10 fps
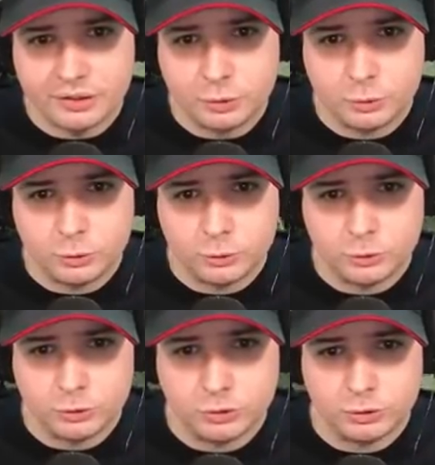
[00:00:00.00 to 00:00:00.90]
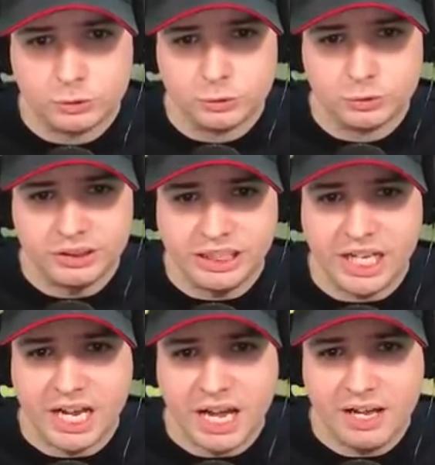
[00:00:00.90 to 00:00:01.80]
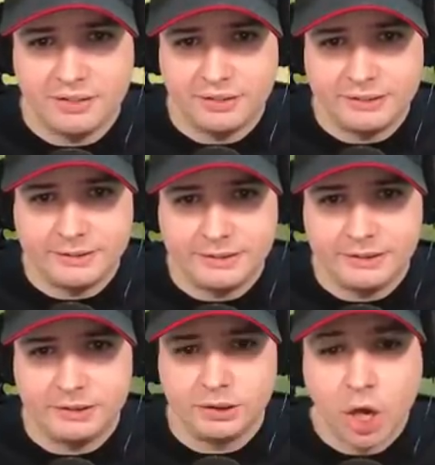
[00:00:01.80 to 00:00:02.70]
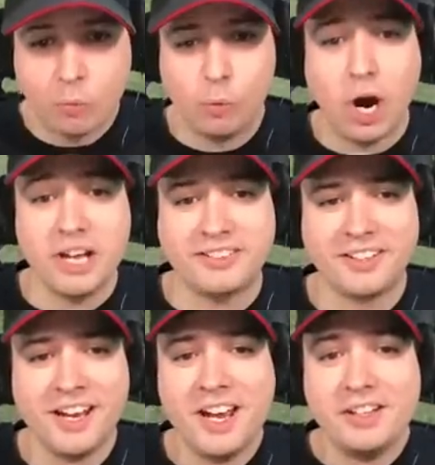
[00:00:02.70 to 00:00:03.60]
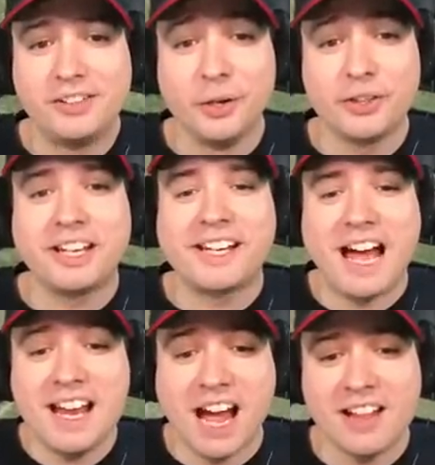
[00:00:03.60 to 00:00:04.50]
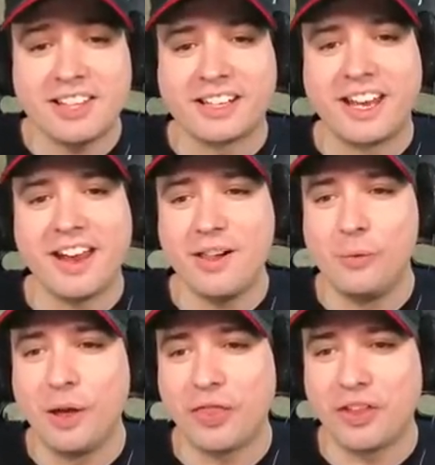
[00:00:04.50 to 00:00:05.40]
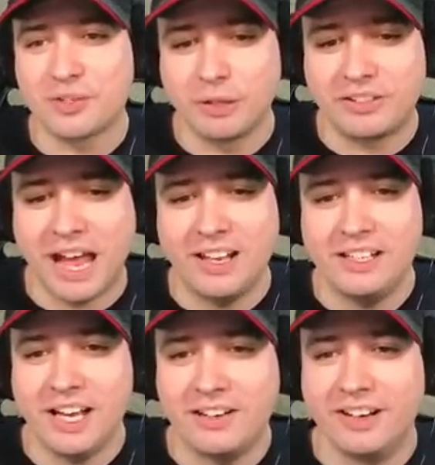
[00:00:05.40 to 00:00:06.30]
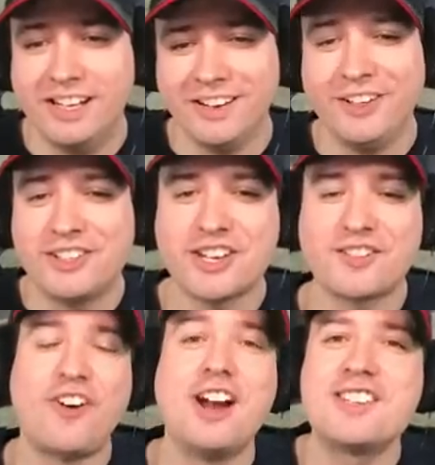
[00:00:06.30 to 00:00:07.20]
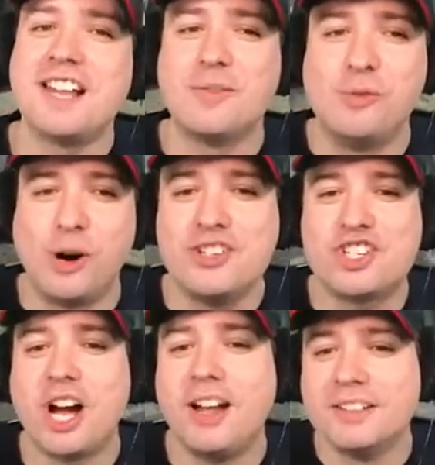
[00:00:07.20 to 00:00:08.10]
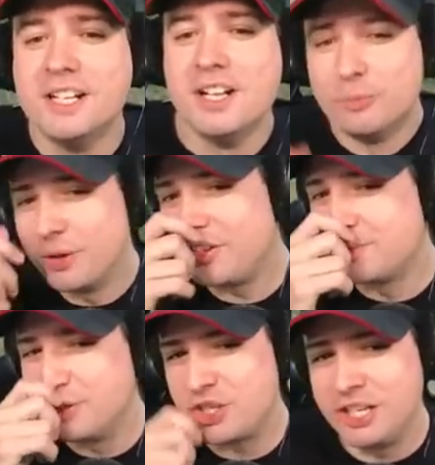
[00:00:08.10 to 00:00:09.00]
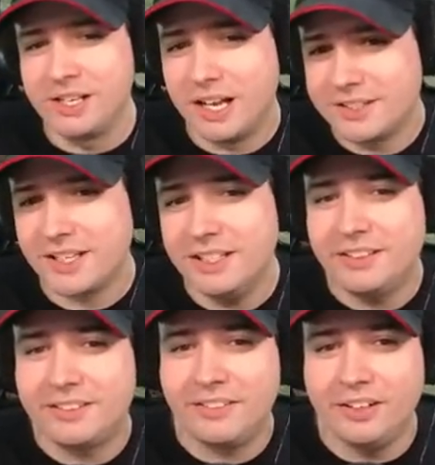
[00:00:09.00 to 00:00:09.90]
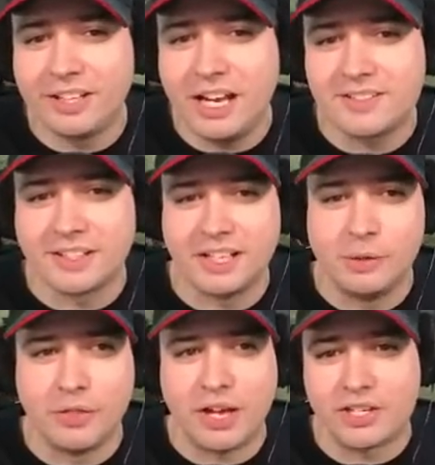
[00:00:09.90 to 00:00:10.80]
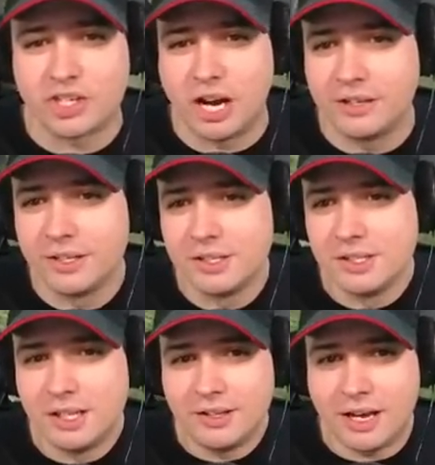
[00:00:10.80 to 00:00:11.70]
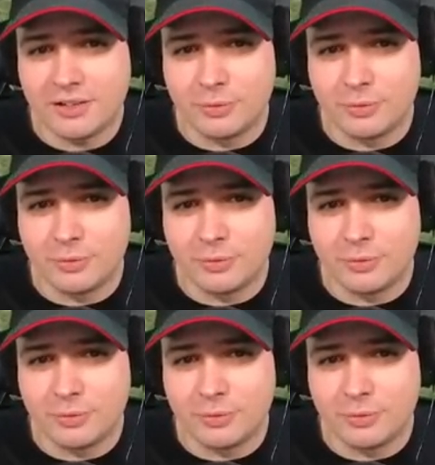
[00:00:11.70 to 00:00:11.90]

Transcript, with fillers: ooh, yeah. What?! Dude, the guy got the kill with his retaliator! He just fires like one shot with his machine guns and he takes the kill with that shot. That is